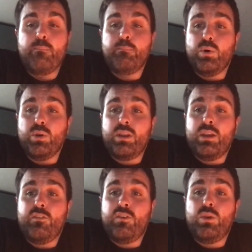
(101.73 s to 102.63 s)
But
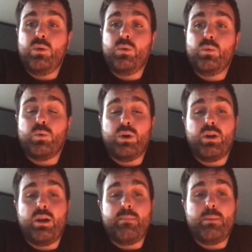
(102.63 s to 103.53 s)
if you were
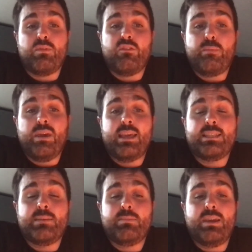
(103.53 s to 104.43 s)
a member of
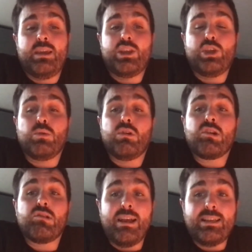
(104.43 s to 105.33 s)
BACP and you were
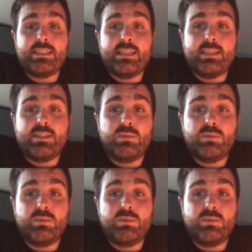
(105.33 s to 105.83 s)
accredited,